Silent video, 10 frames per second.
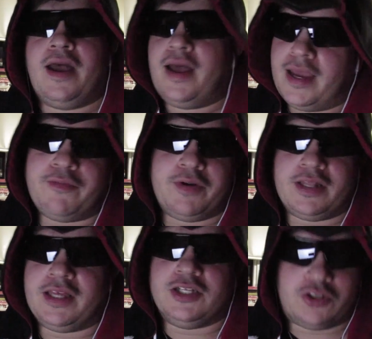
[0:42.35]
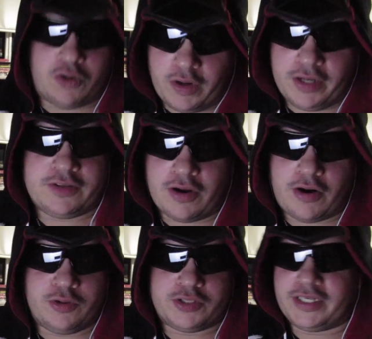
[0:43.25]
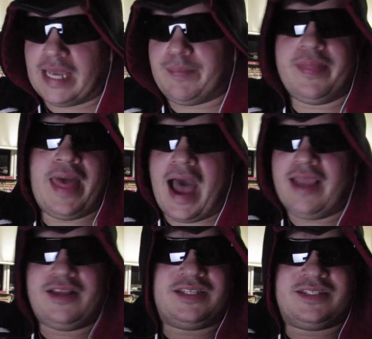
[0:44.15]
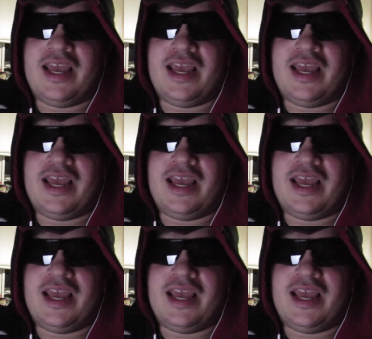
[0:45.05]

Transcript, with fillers: I really enjoyed the Star Ocean game, and I,